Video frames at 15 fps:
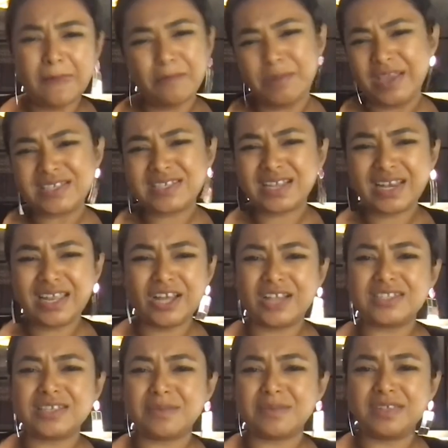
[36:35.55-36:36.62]
basically
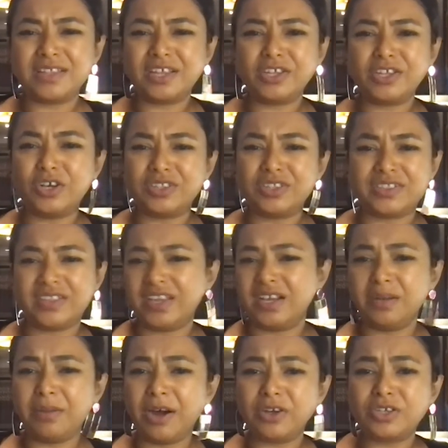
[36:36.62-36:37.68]
not something that you
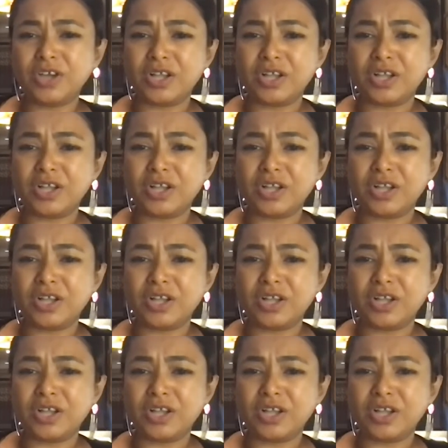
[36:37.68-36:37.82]
think about